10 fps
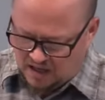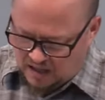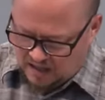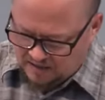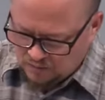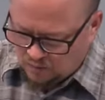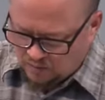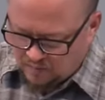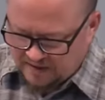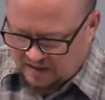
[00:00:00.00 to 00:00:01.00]
uh, Lord,
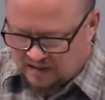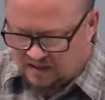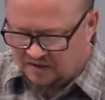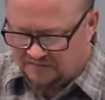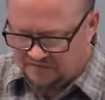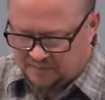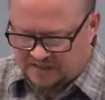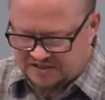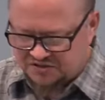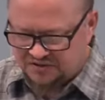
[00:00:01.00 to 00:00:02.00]
we can learn from
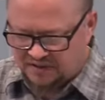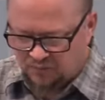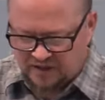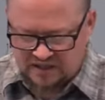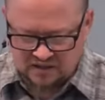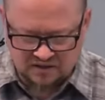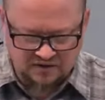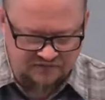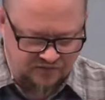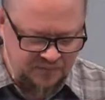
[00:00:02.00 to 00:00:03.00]
history and we can
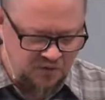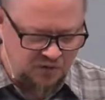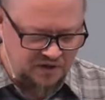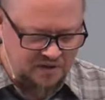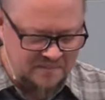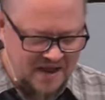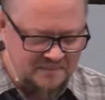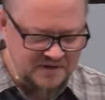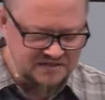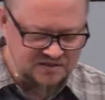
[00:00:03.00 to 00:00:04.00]
learn from your
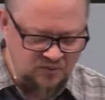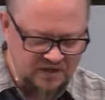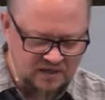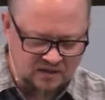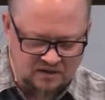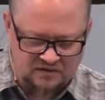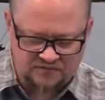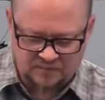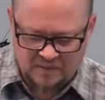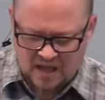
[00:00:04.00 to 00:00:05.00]
commandments and we can learn
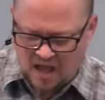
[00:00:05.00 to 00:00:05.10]
from